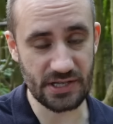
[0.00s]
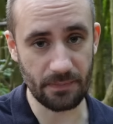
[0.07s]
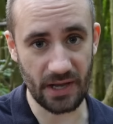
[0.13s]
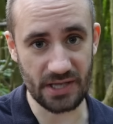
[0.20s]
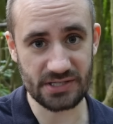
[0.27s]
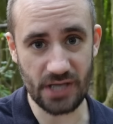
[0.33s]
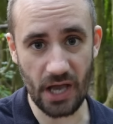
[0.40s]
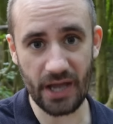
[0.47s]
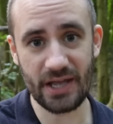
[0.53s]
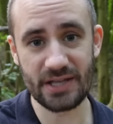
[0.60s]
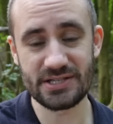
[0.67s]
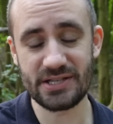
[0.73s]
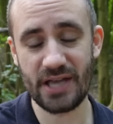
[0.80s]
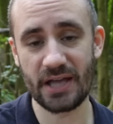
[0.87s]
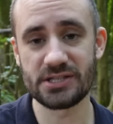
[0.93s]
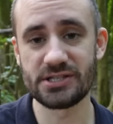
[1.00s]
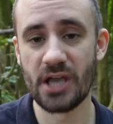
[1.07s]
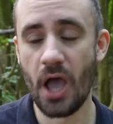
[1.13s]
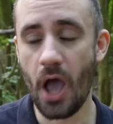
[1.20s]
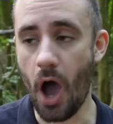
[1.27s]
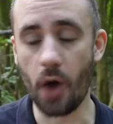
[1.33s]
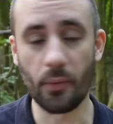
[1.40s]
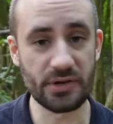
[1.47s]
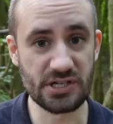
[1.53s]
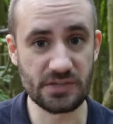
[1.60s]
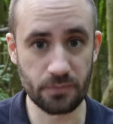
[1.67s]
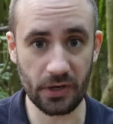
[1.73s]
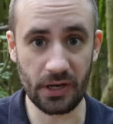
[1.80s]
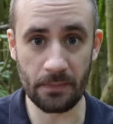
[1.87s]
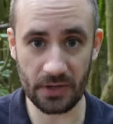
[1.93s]
Plus tie-in sets, which is
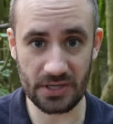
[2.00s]
brilliant